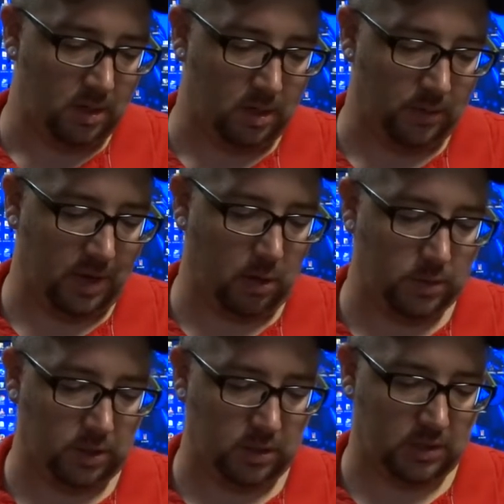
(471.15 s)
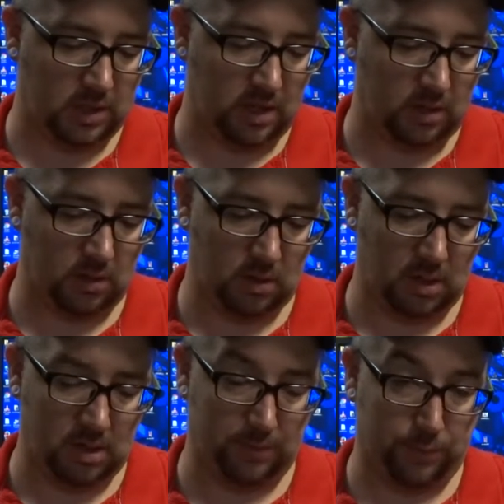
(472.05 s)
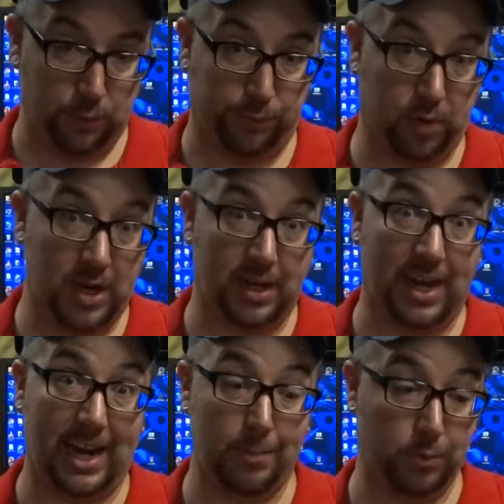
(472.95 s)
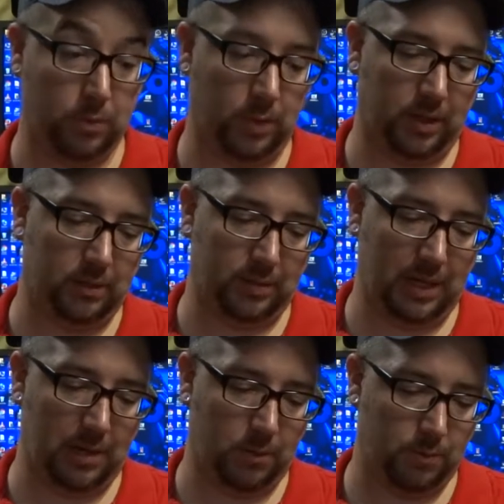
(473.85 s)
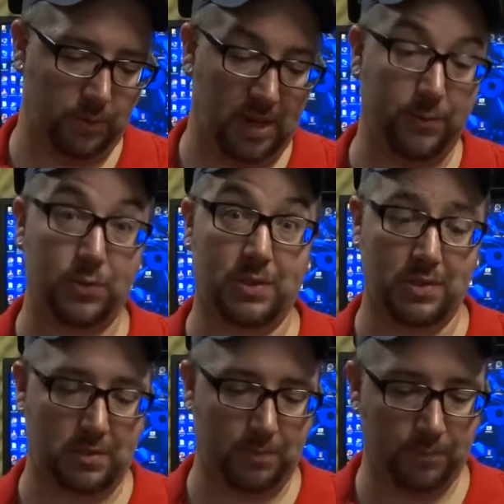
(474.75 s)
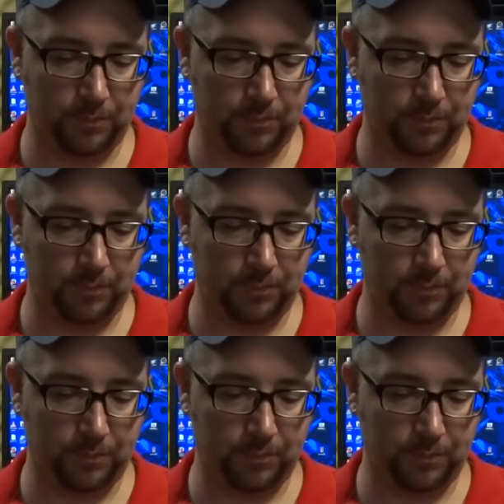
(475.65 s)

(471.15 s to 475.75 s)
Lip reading: you know, not always a good sign. And if you fray a cable, well, now you have no system.